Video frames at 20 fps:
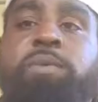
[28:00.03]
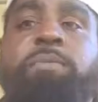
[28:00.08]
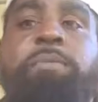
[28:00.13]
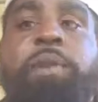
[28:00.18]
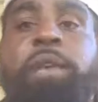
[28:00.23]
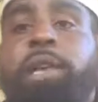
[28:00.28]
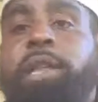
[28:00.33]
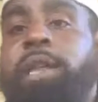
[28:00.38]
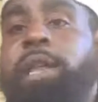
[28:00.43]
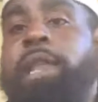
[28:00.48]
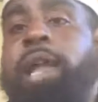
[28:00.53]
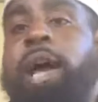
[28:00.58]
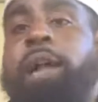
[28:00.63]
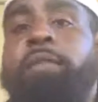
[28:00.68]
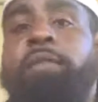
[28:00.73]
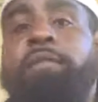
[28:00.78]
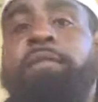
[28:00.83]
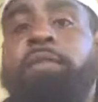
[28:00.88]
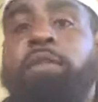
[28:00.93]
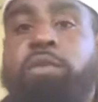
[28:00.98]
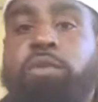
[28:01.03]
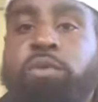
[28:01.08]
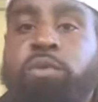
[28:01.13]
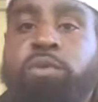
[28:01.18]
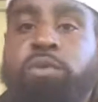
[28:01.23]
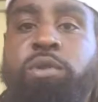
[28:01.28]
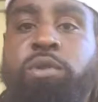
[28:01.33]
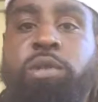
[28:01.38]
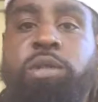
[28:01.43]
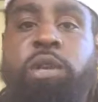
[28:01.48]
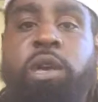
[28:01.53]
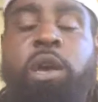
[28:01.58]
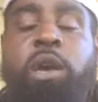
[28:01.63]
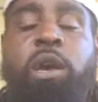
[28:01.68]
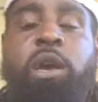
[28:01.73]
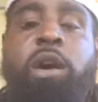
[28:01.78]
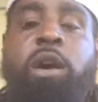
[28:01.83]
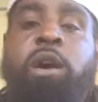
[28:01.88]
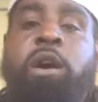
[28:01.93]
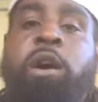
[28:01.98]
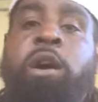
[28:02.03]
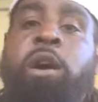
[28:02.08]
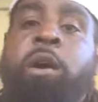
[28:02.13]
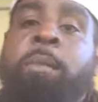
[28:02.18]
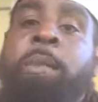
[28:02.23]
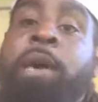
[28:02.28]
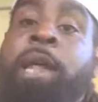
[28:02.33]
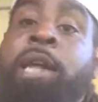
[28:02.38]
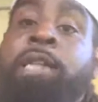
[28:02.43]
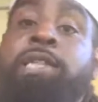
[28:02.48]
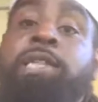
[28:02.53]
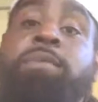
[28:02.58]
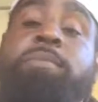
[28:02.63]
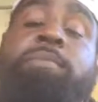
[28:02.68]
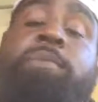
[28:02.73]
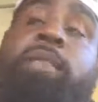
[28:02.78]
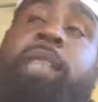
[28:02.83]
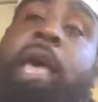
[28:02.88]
We've been getting a lot of views. And I just